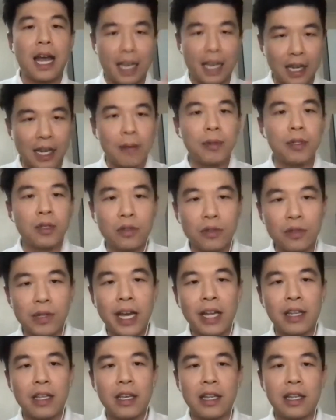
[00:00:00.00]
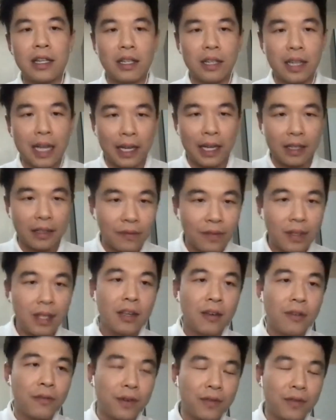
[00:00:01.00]
I can able to do that in like
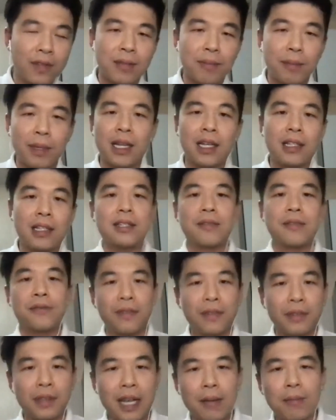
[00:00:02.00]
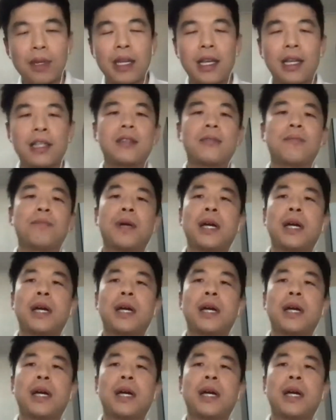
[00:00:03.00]
15 minutes, 10 minutes.